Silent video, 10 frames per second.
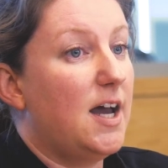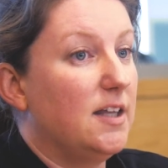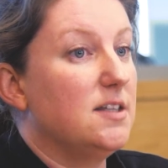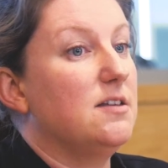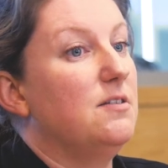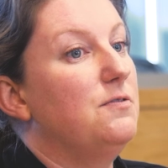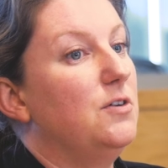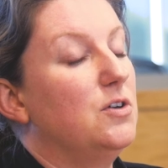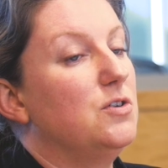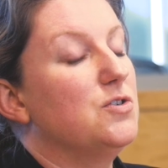under the
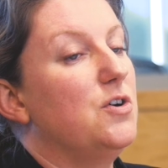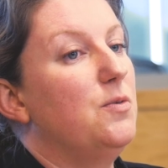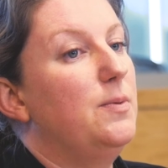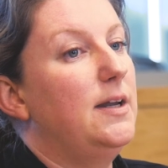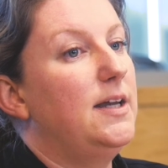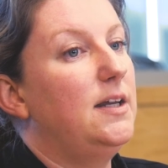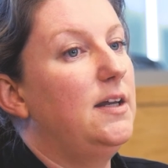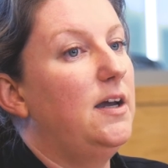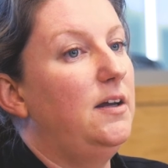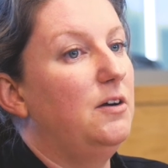food control plan
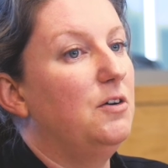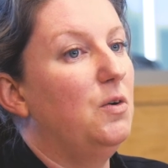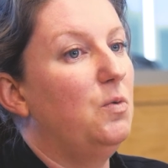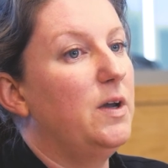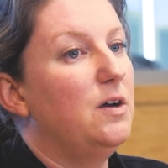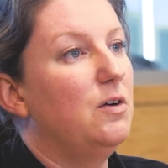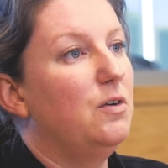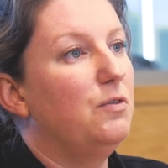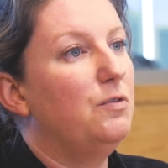and are aware